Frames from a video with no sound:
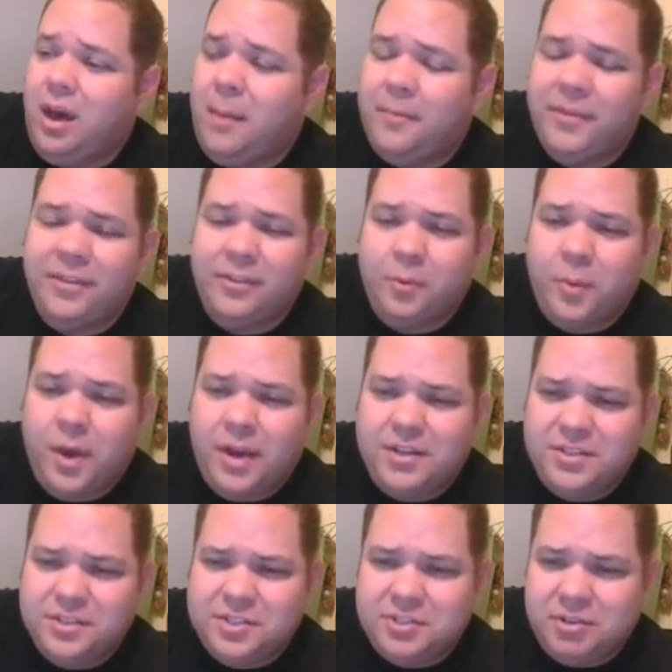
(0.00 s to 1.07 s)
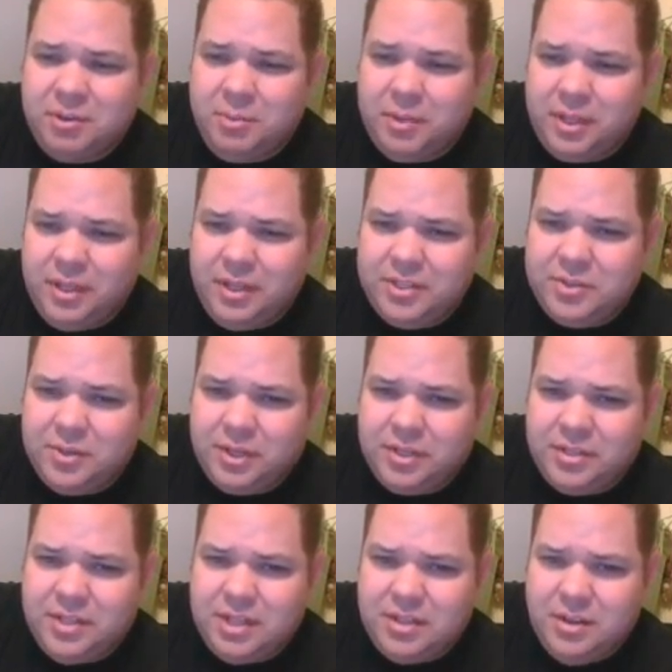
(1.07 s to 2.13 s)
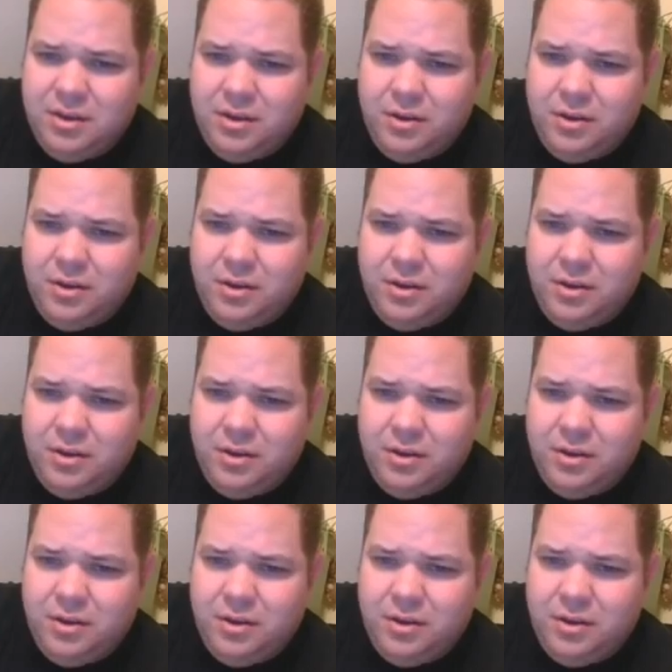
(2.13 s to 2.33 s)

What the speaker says: I'm gonna have to watch this stream again so I can take the